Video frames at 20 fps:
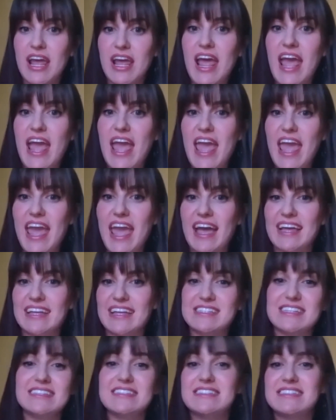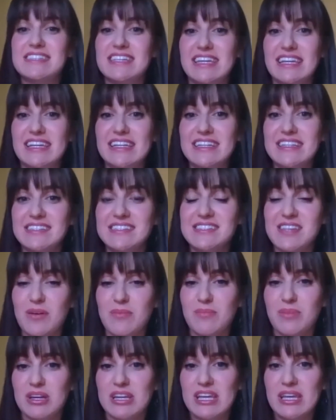and seen
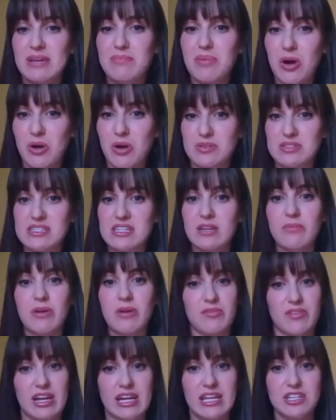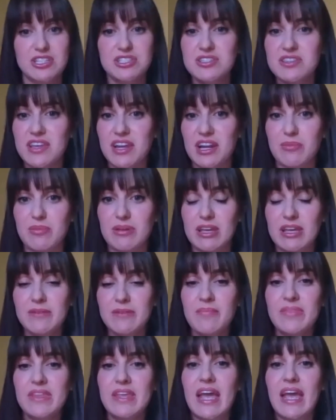somebody posting about radiation therapy.
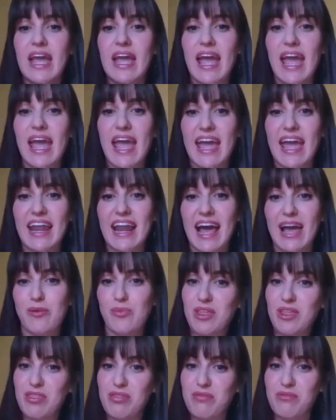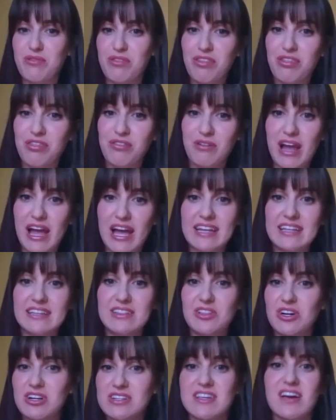And I went through the thread and
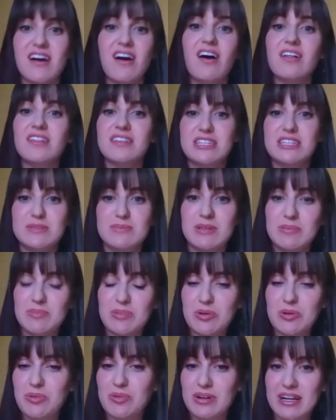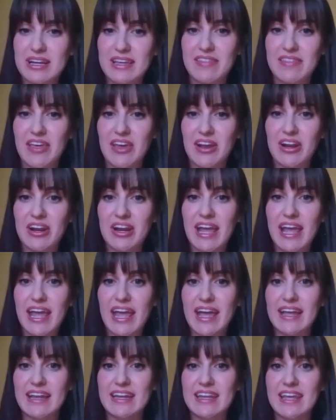looked at all these people who were in there,
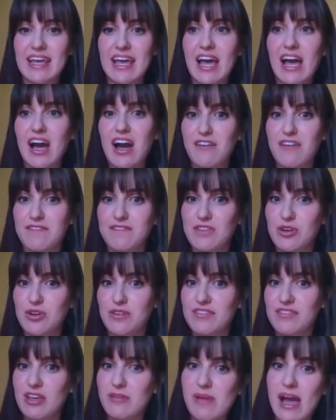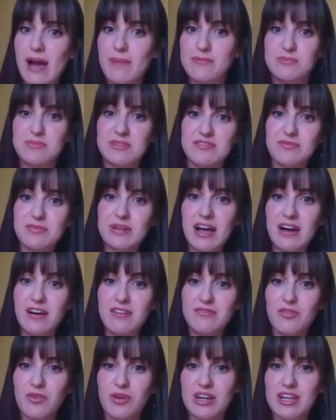and a few of them happened to be from
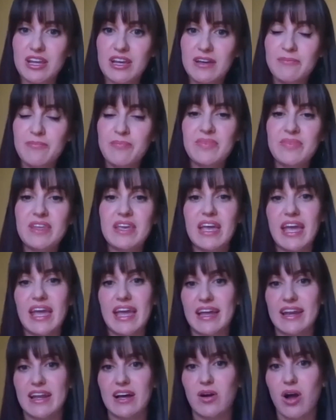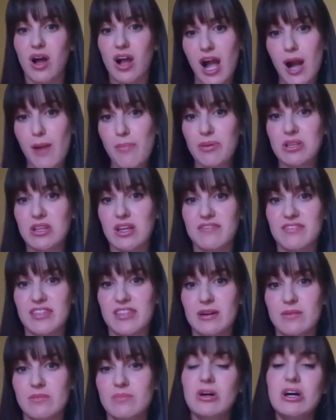California, and a couple of
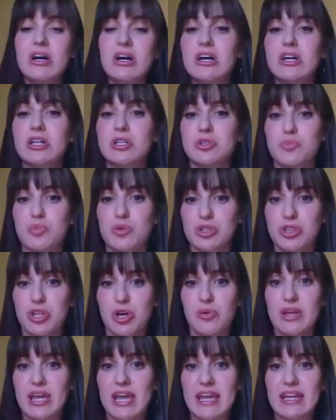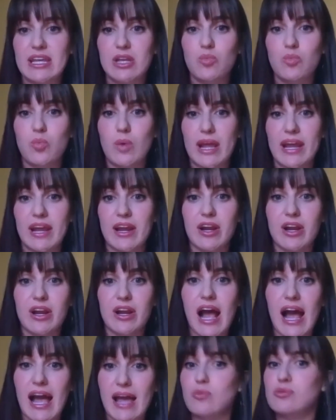them were located where
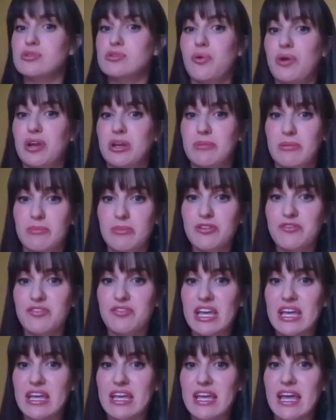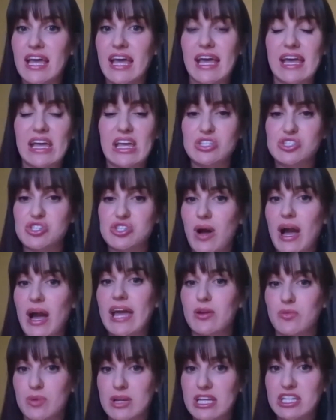I was going to be moving. And so I had
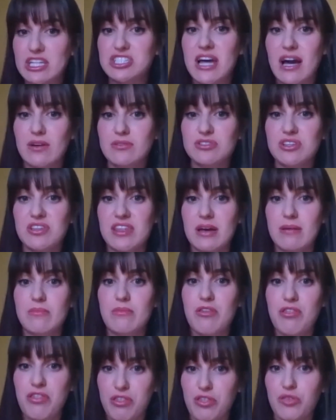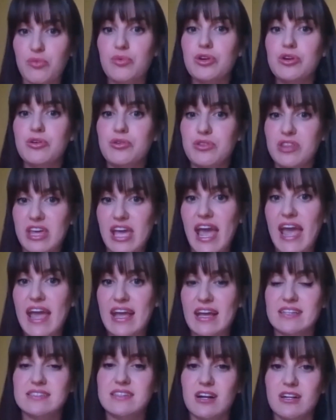reached out to them through the
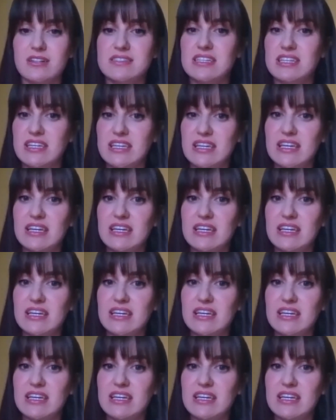ASRT